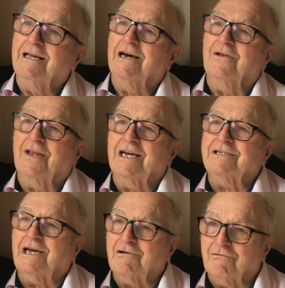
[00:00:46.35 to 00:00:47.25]
And
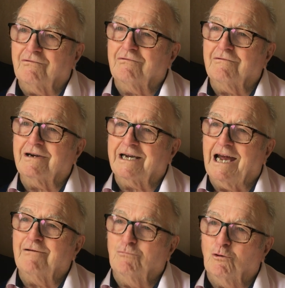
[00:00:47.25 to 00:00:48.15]
that's how
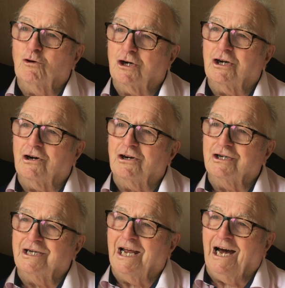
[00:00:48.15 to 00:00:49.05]
Ken Walker got
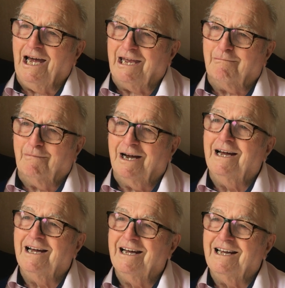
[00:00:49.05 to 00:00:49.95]
his name.
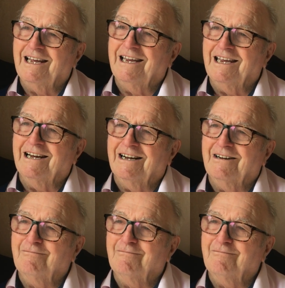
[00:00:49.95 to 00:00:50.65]
Yeah.